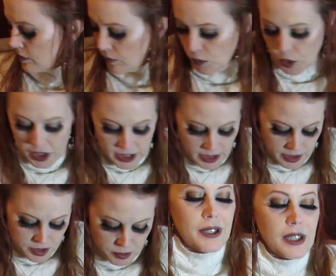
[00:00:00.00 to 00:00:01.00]
What
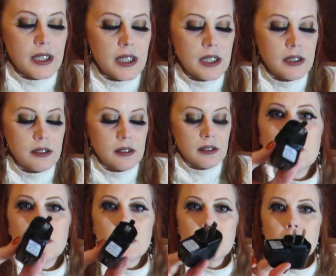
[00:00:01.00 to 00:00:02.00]
else? Plug.
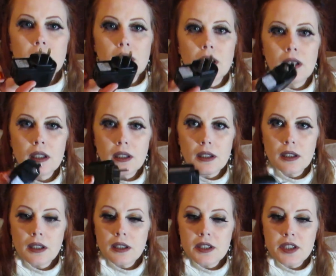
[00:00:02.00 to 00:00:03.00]

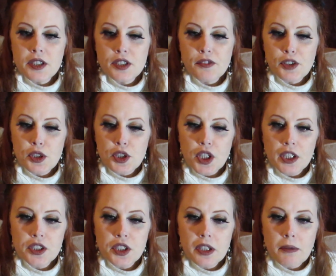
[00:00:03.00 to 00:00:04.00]
This is for
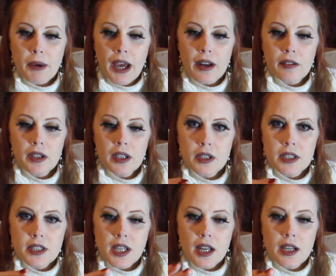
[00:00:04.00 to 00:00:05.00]
charging the battery, and
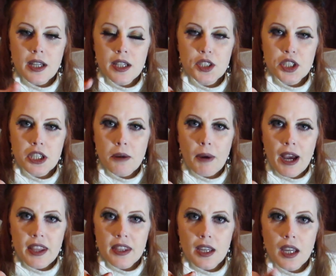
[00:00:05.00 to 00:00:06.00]
it's got an
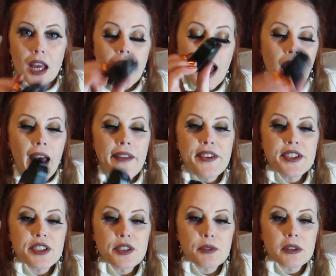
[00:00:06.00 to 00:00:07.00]
HDMI thing. And
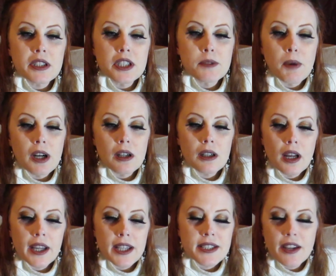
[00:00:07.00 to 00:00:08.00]
this is really smart. I
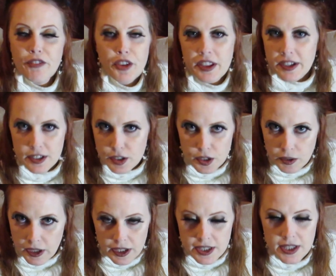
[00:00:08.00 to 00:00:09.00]
guess everything's
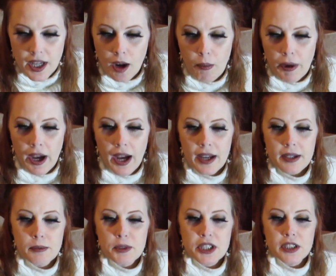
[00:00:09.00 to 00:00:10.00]
doing this now, but I
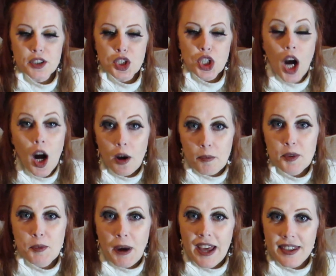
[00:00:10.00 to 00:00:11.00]
am still
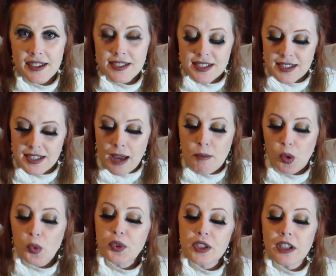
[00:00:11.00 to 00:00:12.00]
charmed by this because I'm
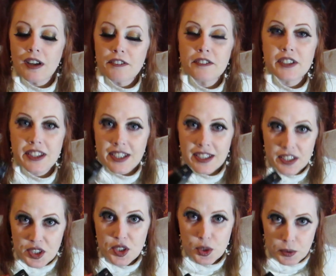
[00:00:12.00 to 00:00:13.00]
old enough to think
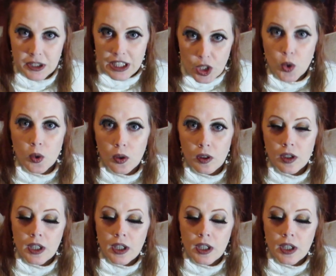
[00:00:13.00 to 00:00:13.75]
this is really cool.